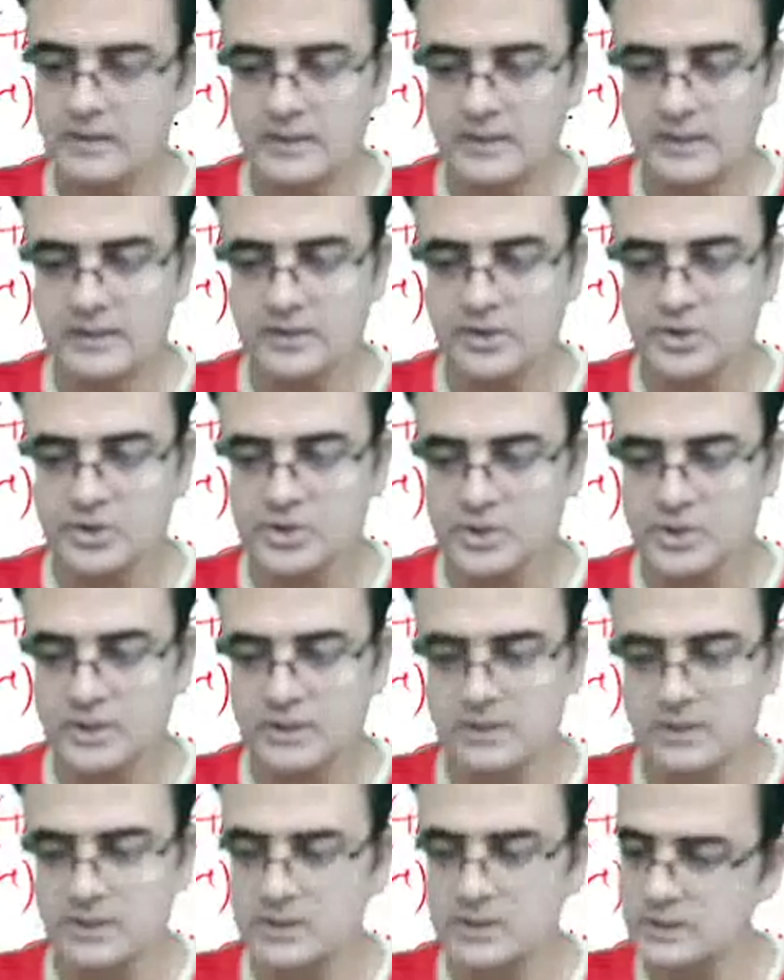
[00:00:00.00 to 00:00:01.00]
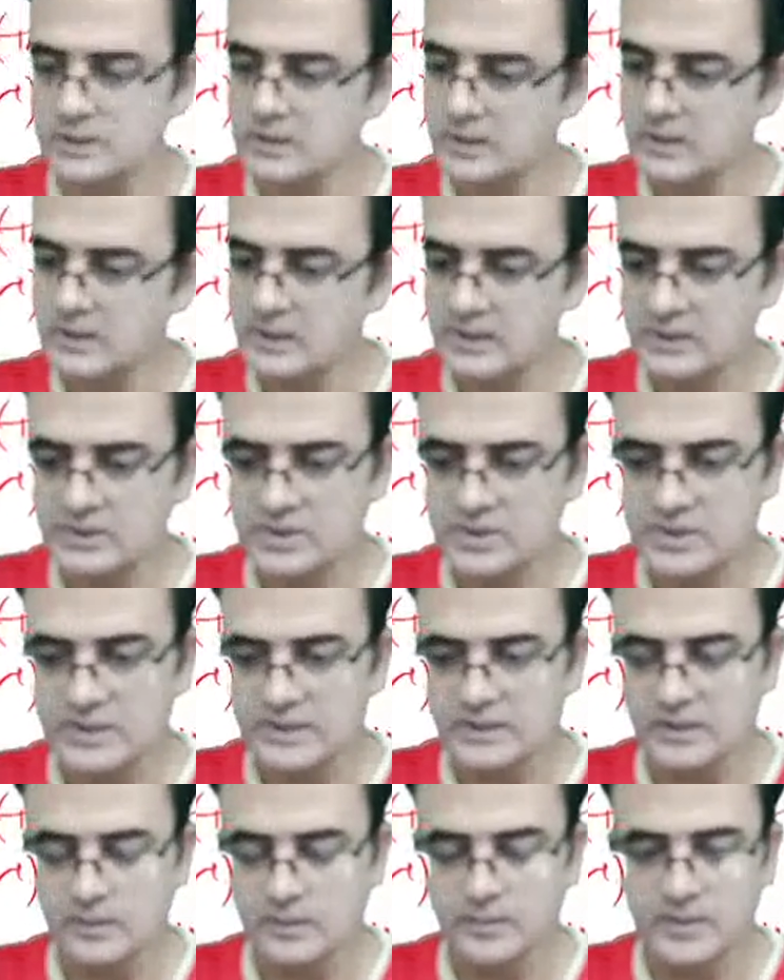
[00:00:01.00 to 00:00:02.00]
are rich in the
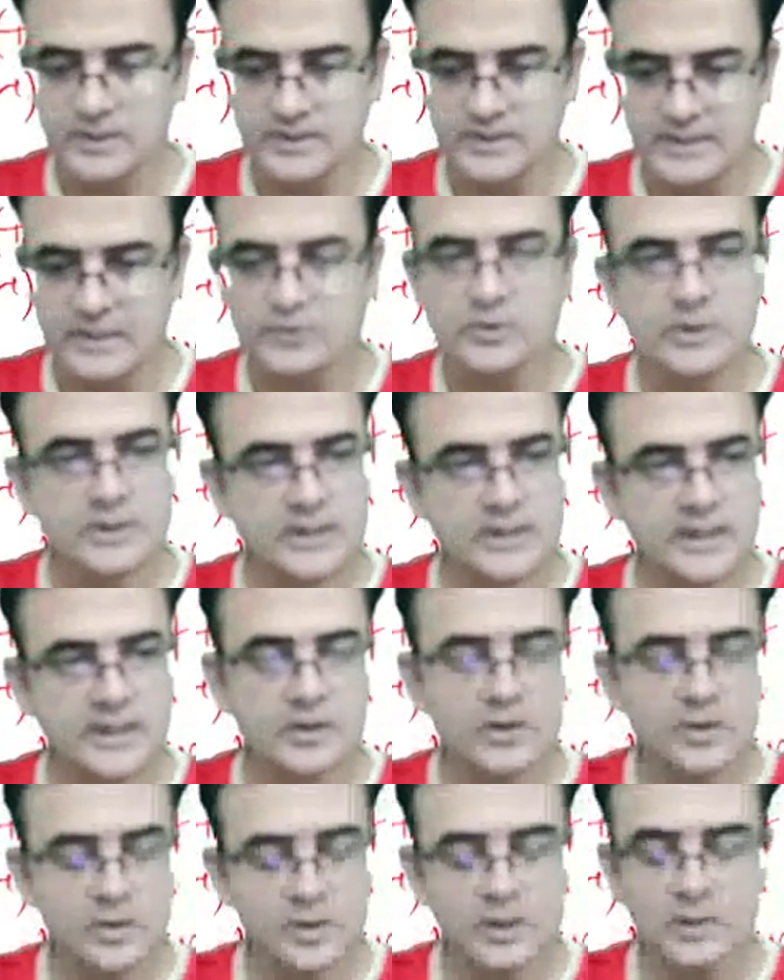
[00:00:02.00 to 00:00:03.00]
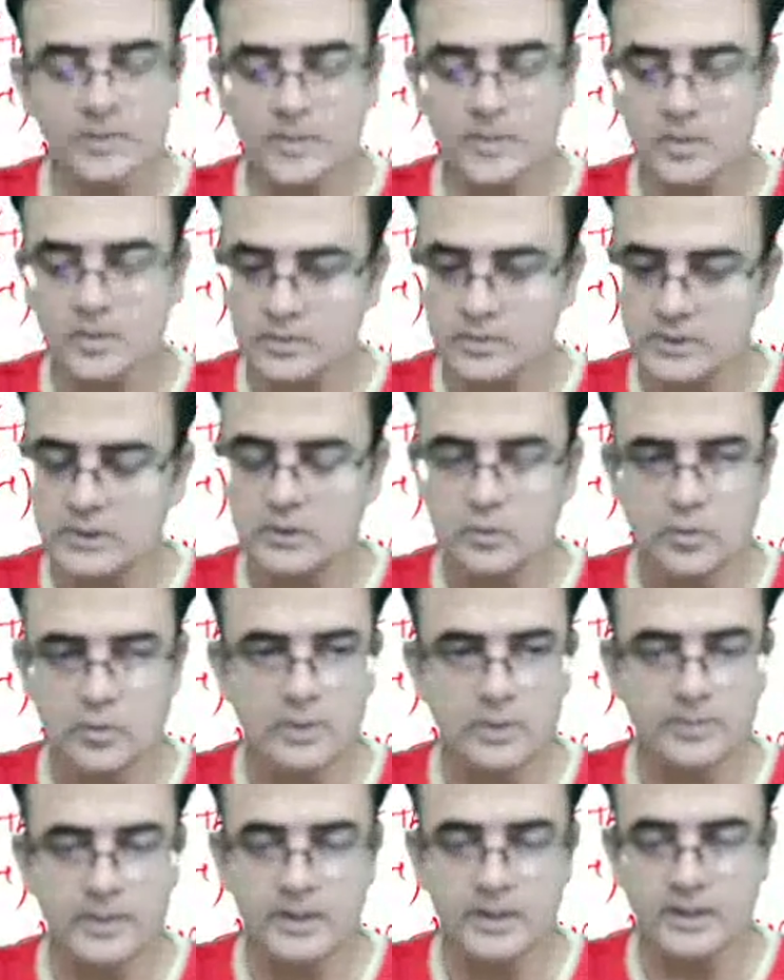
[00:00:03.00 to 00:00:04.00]
C terminus. Actually, they are talking about the row
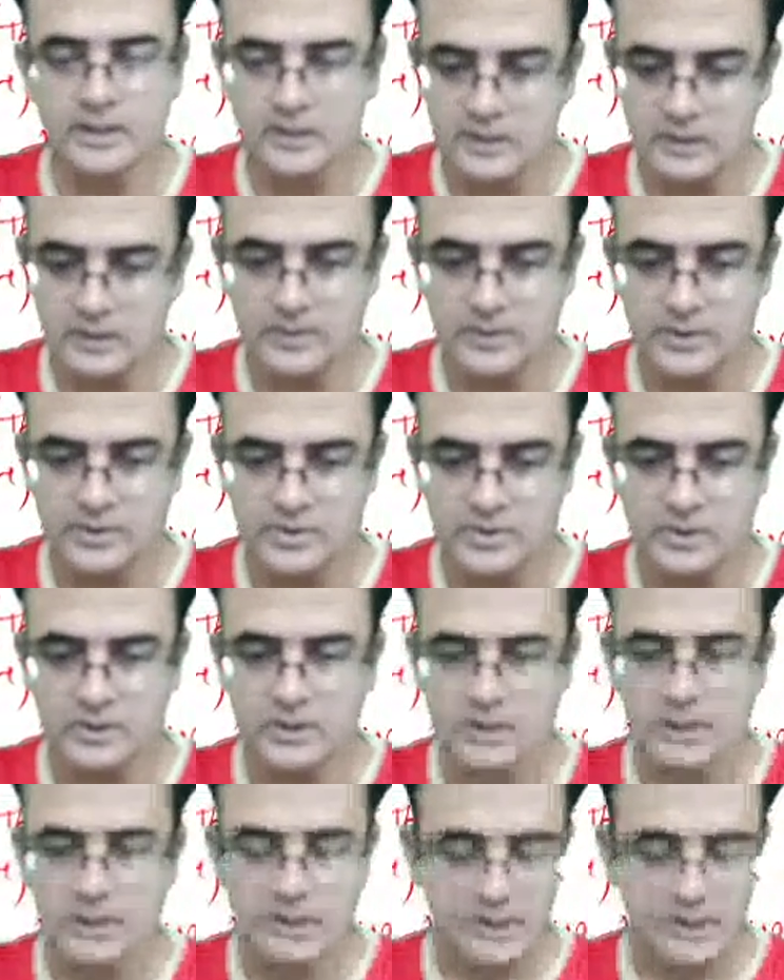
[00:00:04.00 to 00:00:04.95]
dependent termination.